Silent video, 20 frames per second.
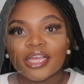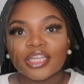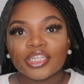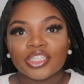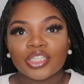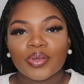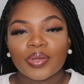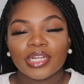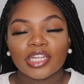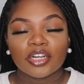
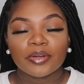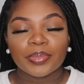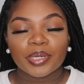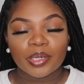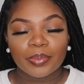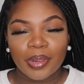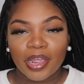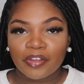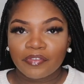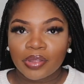So a little bit
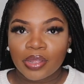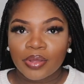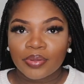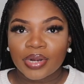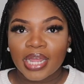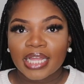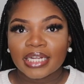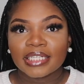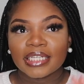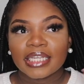of
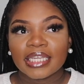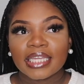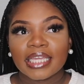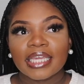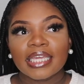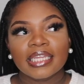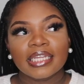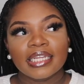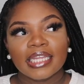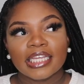background, I did
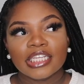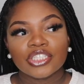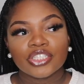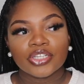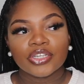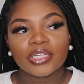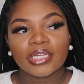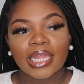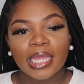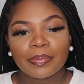get
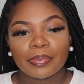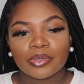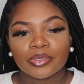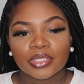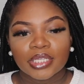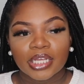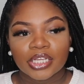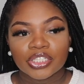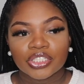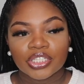laser
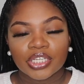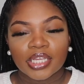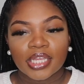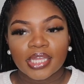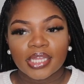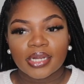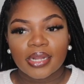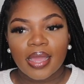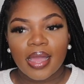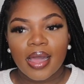
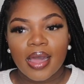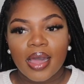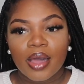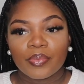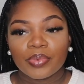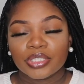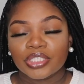liposuction,